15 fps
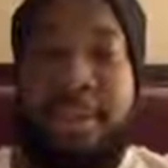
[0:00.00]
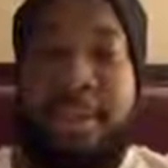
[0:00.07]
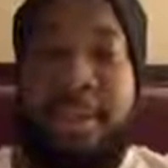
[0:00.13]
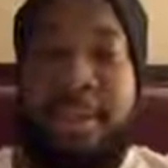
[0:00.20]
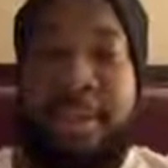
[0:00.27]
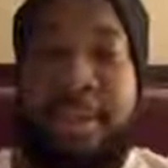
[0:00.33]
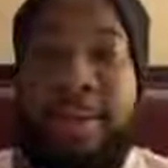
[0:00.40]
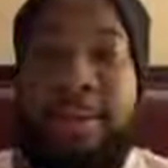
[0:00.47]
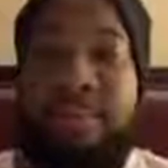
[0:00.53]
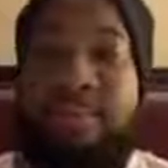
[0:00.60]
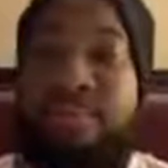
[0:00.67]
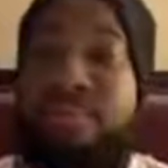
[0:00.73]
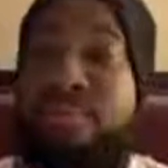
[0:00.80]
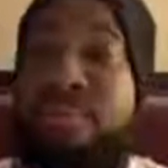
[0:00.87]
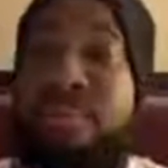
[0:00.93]
I
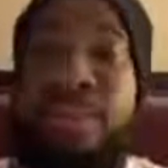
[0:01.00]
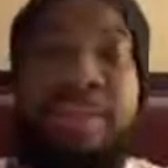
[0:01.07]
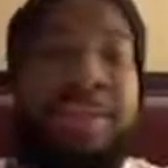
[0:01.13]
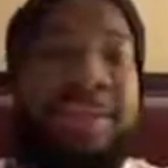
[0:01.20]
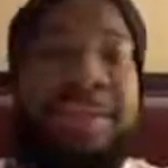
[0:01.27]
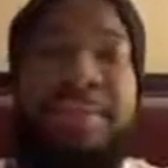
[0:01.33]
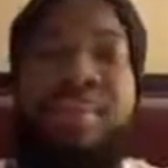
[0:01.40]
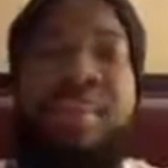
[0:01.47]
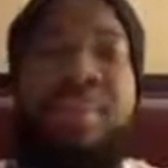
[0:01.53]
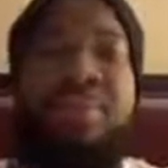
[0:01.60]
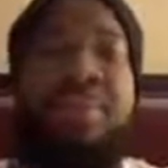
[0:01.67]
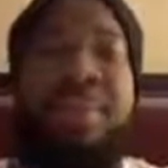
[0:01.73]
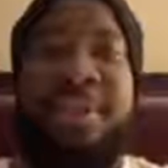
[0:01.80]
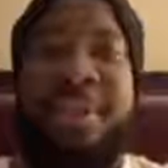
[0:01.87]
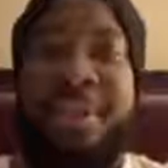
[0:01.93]
really did not
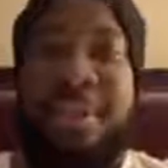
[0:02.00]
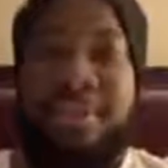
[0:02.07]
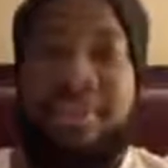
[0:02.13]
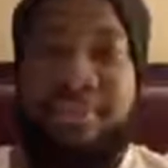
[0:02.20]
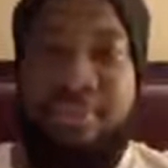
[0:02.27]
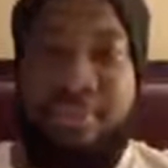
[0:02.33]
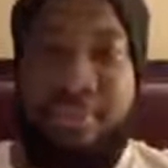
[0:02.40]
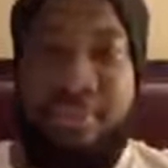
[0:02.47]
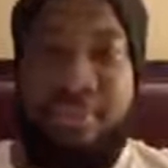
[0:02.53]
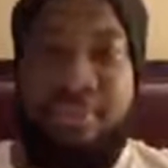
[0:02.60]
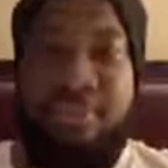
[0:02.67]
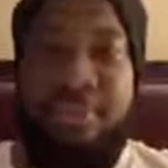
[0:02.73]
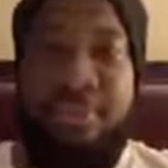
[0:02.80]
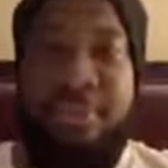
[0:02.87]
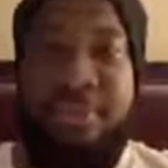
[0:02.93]
want to get
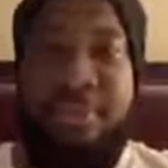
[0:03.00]
involved,